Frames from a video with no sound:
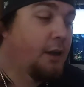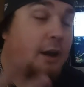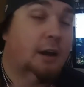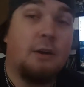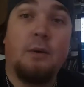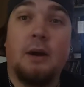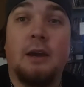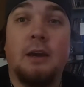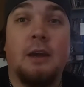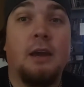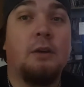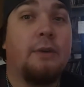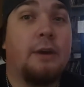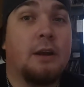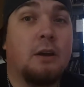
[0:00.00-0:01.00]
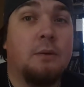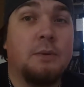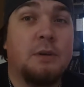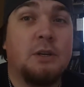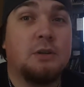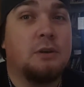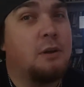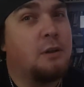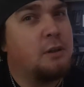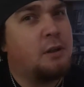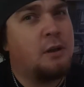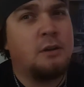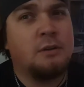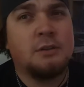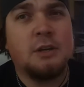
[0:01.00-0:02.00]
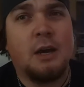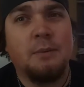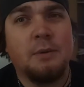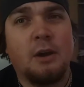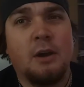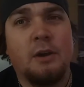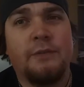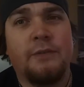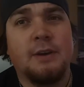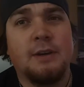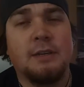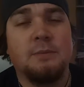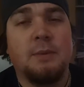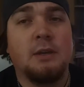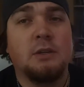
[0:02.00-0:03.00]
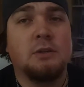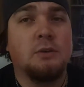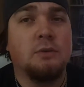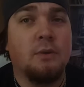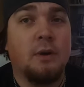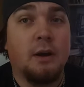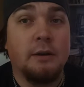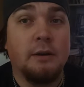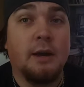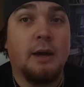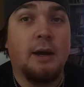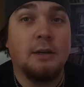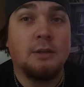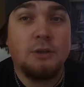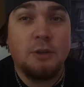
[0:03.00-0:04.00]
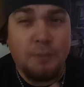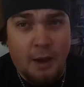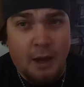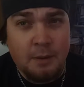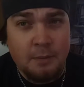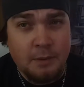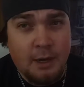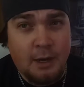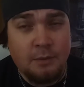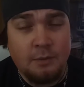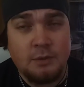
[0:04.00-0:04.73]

Anyway, he ran a competition a long time ago for his mates who run Super RBA,